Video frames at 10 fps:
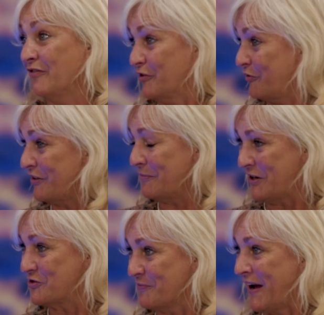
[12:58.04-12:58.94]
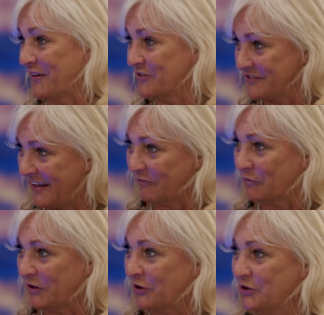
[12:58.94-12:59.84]
for a 3-bedroom house. So that would
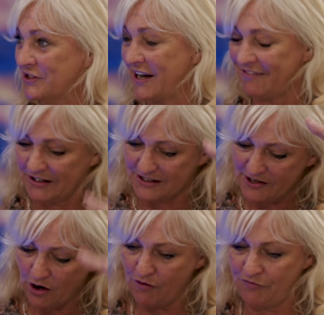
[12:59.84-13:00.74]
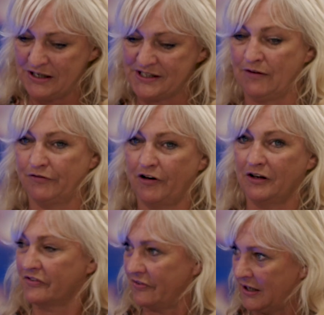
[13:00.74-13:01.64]
be a good area, and it's halfway down
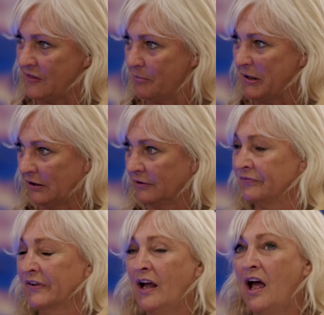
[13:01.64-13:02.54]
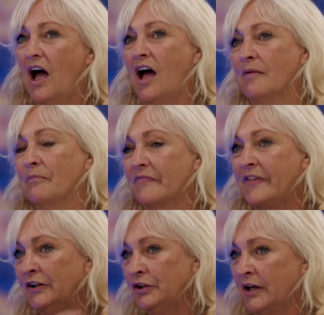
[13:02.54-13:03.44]
France in the middle.
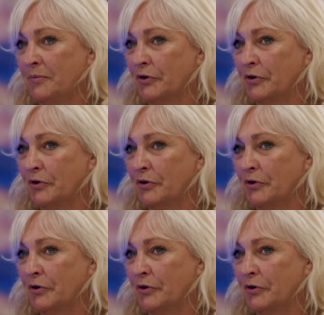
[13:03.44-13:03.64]
Then you come